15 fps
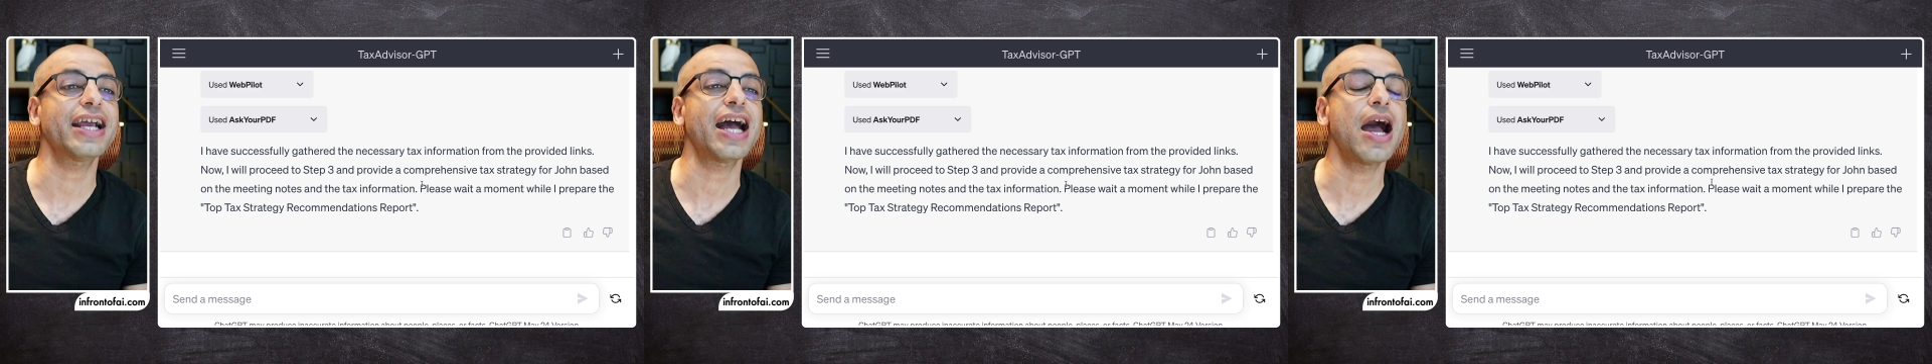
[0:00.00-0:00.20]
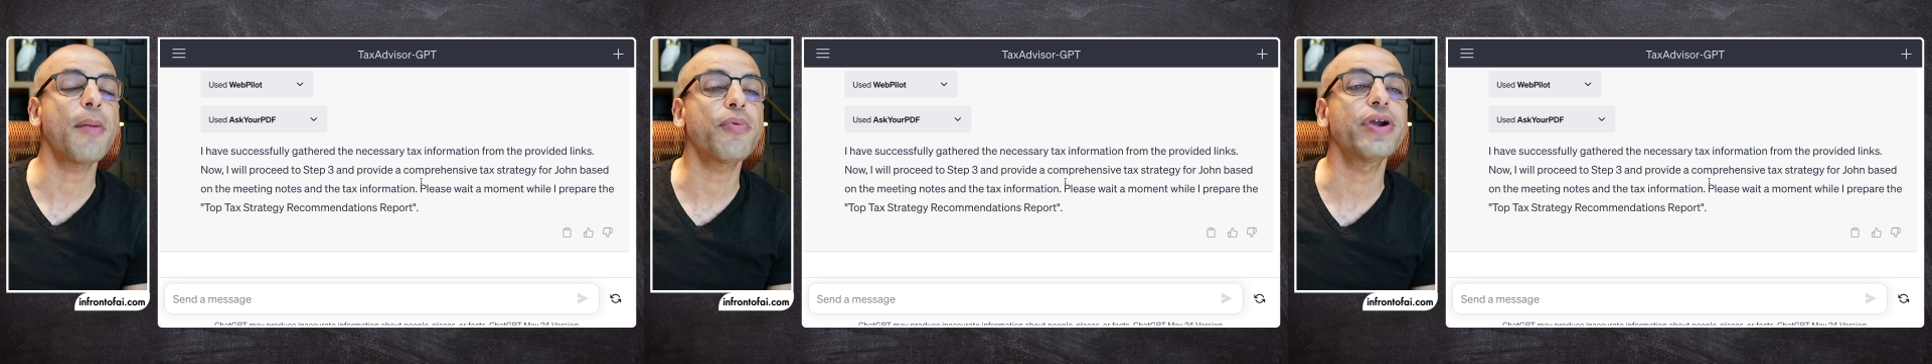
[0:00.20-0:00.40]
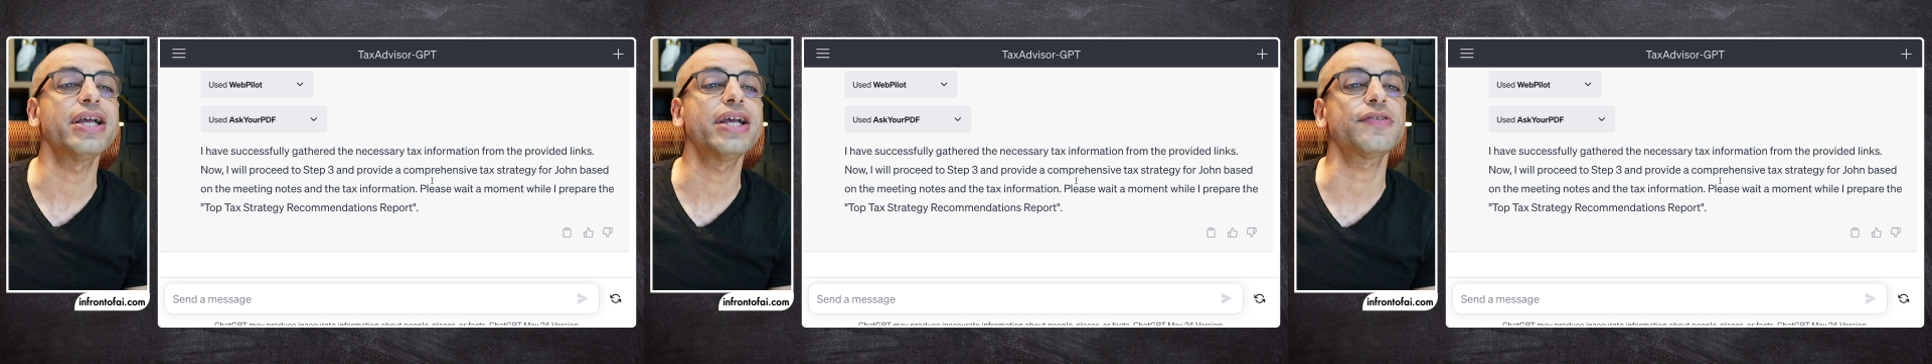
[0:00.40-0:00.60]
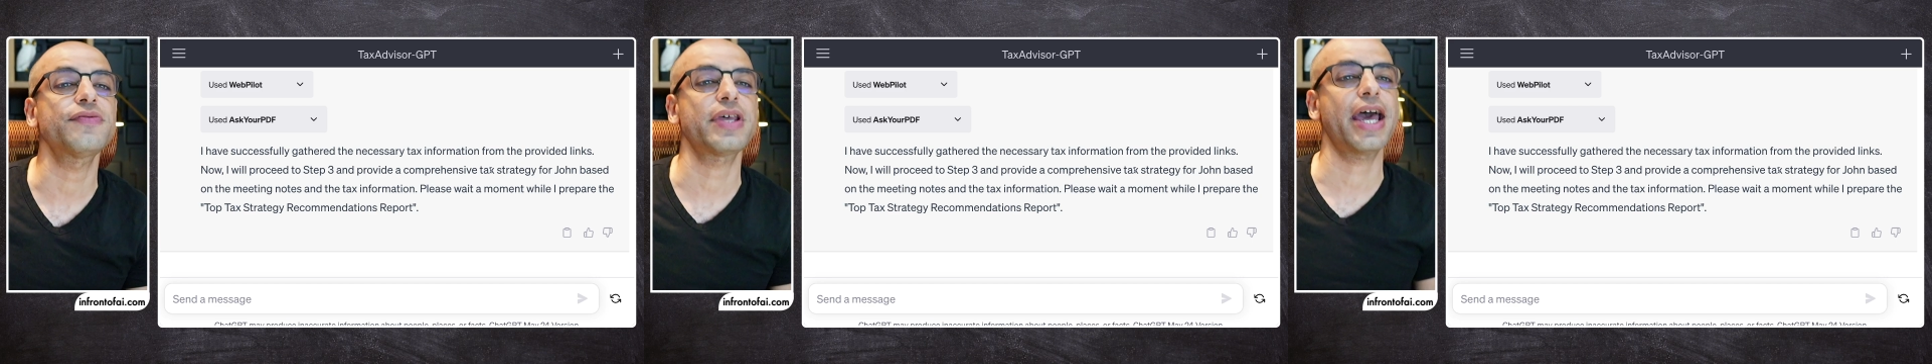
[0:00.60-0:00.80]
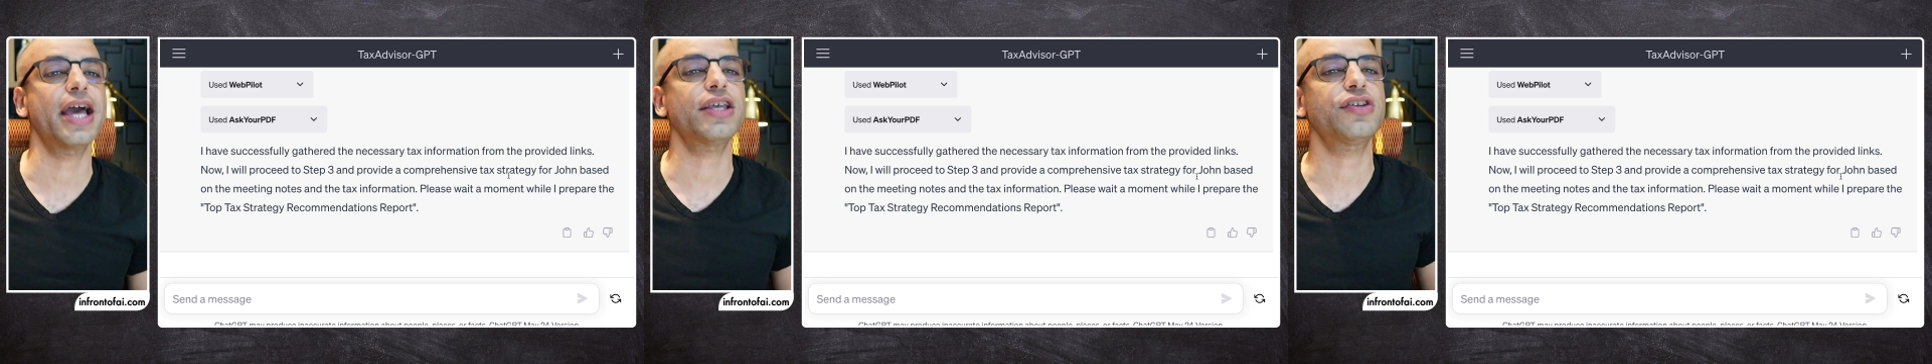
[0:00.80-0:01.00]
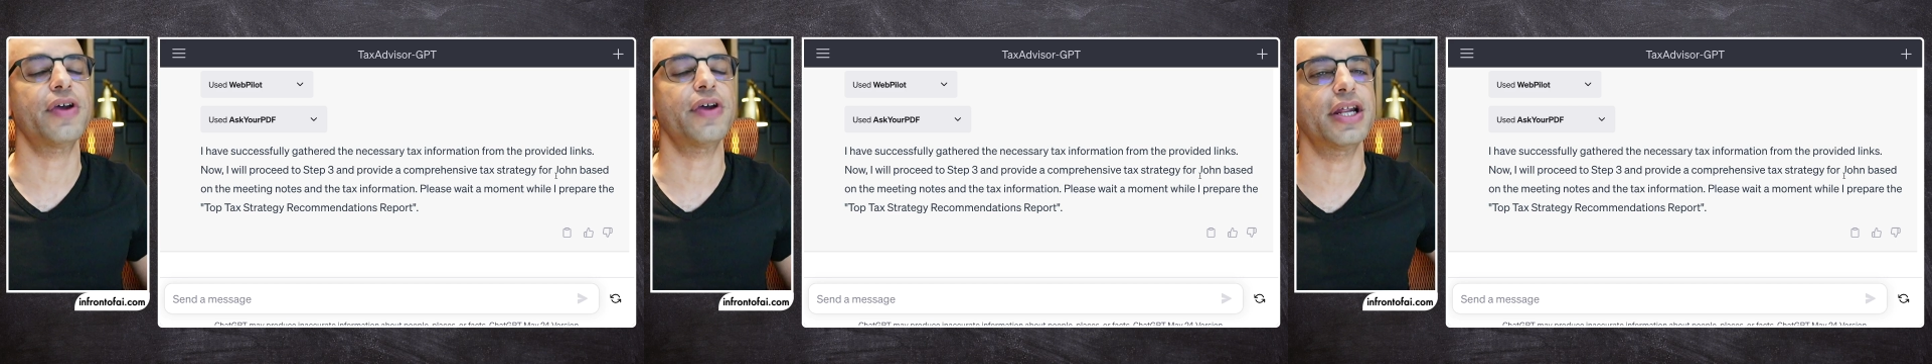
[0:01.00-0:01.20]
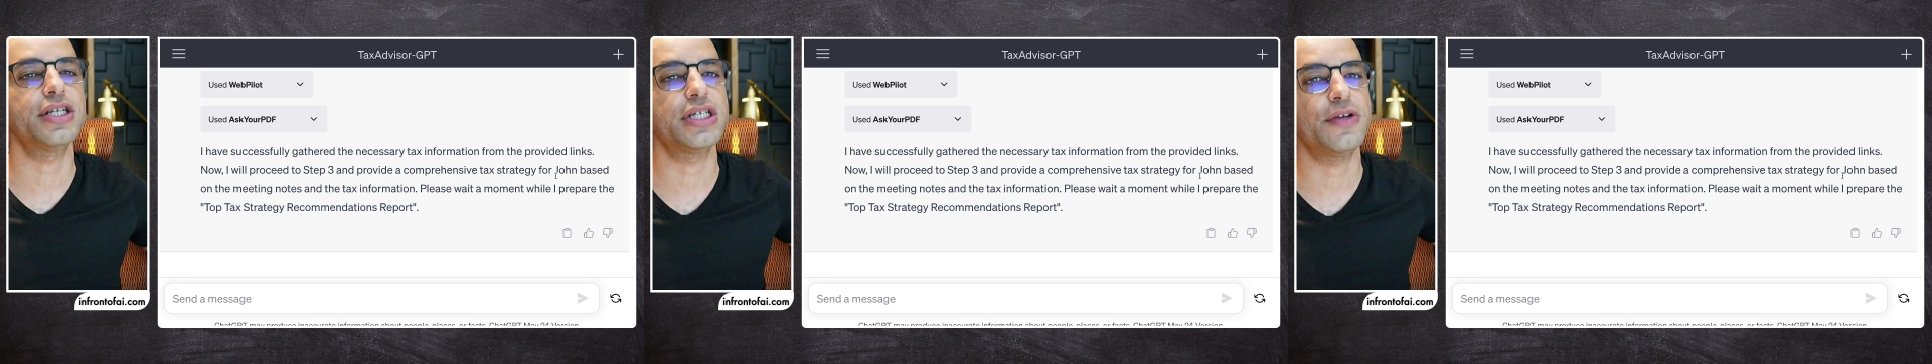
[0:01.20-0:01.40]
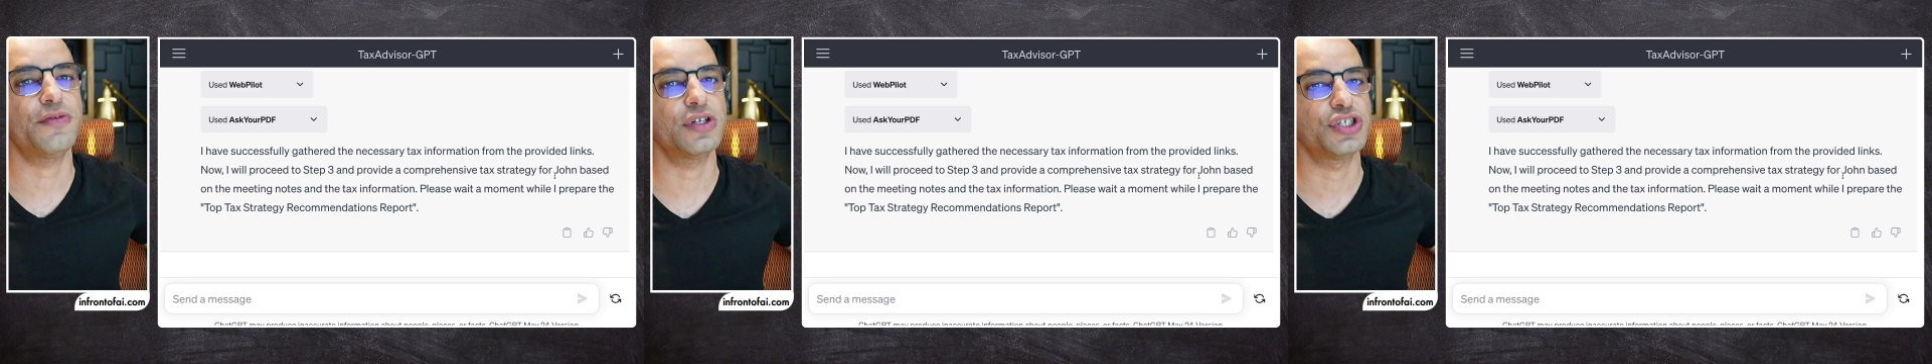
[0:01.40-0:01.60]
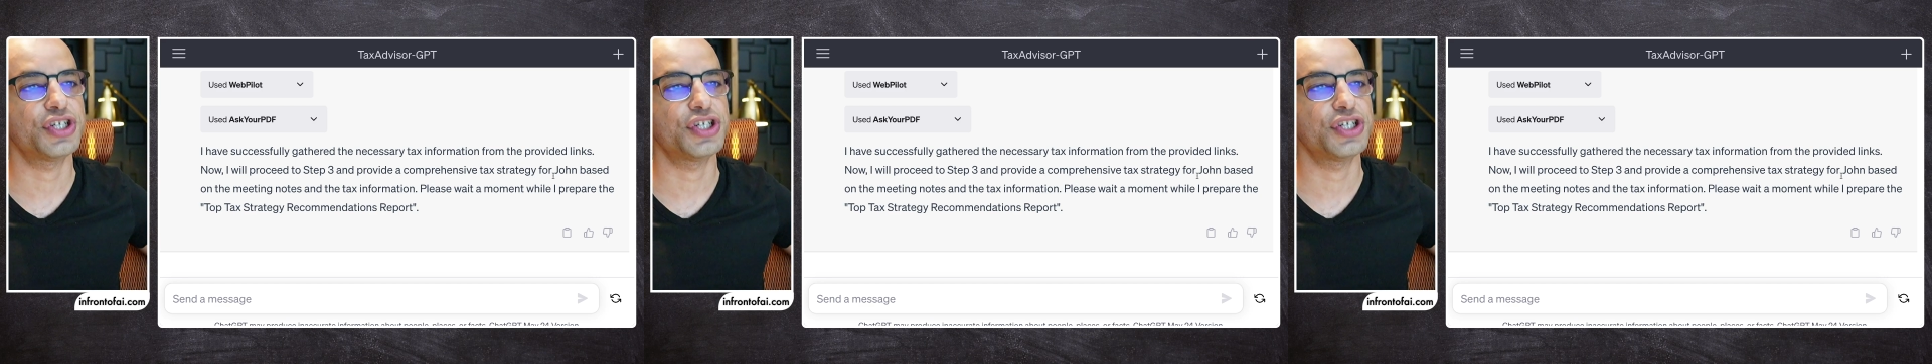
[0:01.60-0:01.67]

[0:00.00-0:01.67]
a comprehensive tax strategy for